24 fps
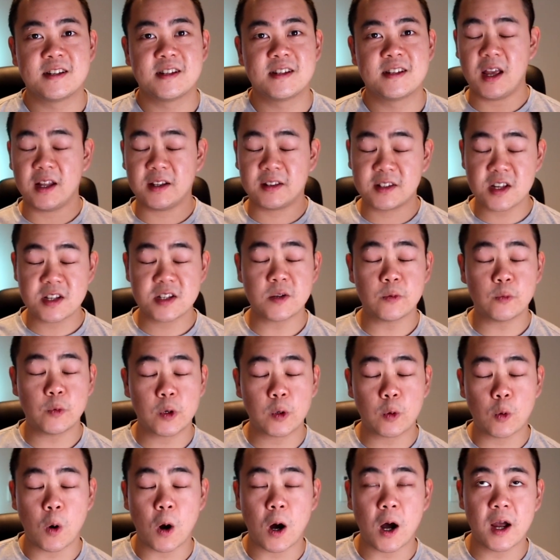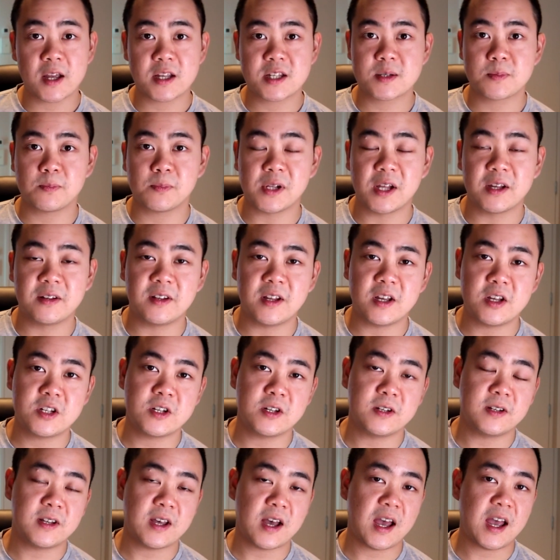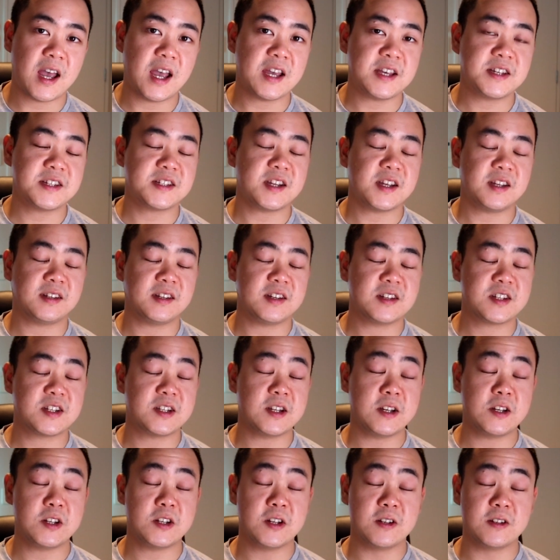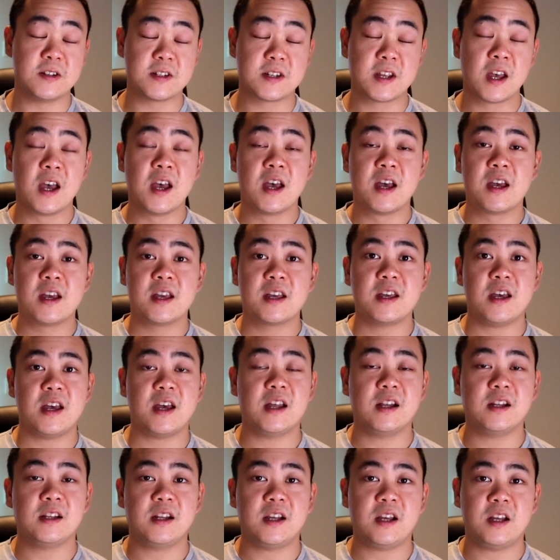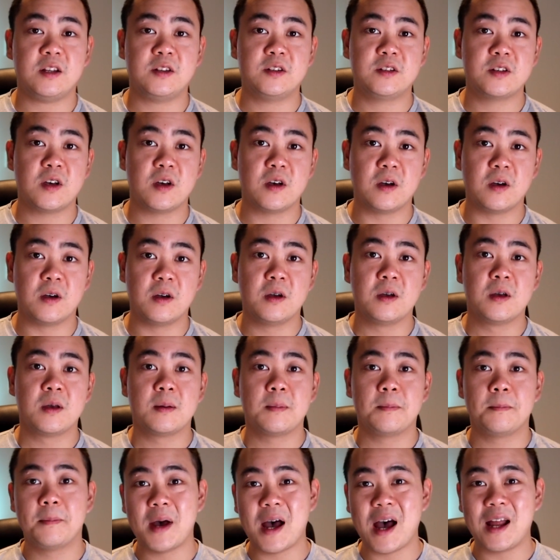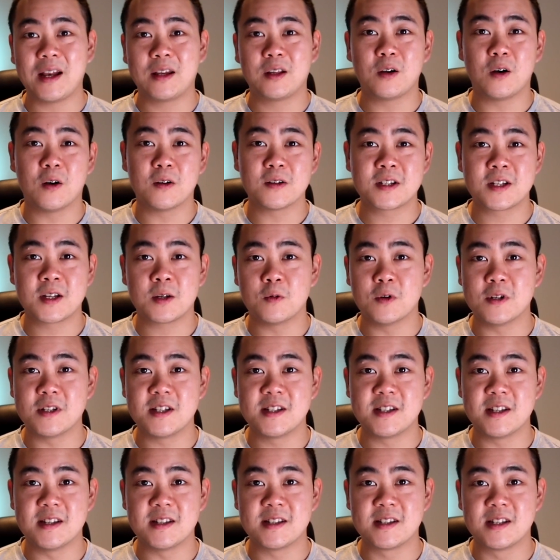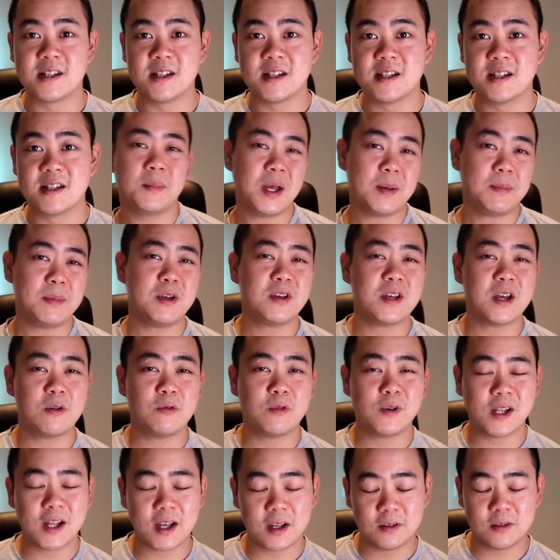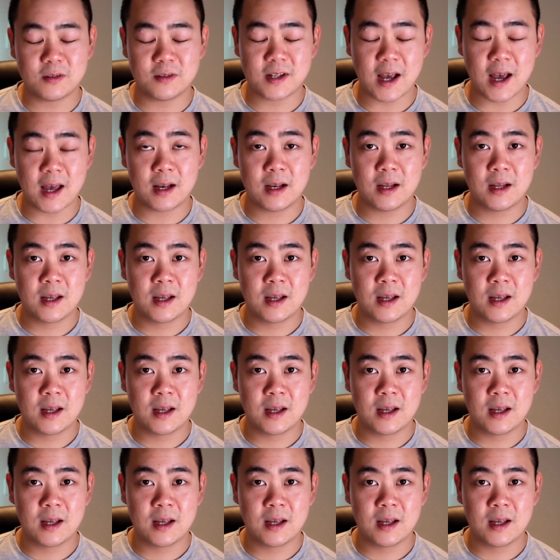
It doesn't require explanation that hasty decisions can lead to bad consequences. Maybe you can relate to that.